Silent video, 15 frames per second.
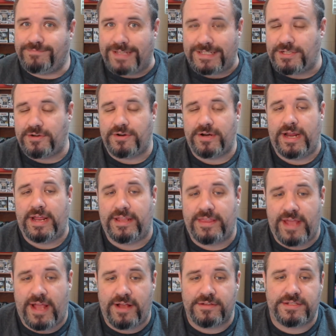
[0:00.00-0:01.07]
That's
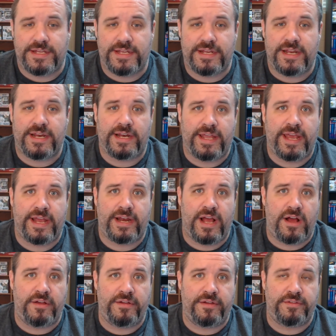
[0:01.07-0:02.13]
280,000, and it led
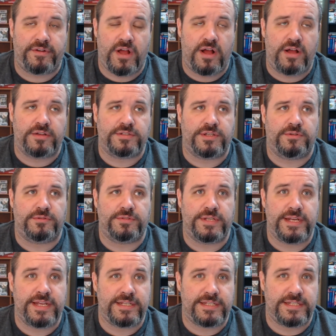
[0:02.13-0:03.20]
all other consoles,
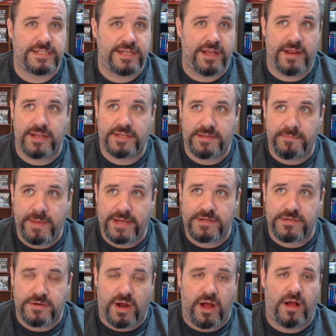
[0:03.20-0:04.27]
and that's a
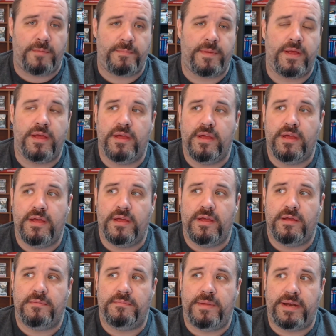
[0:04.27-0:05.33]
big drop.
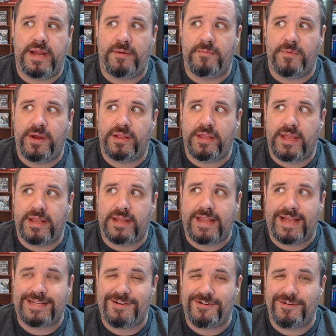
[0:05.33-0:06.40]
But not really.
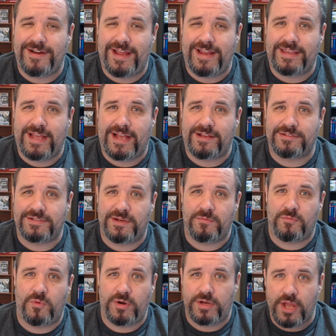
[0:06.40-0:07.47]
That's 280,000
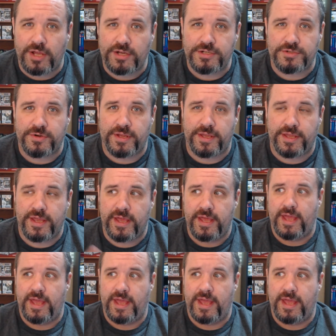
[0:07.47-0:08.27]
in one country.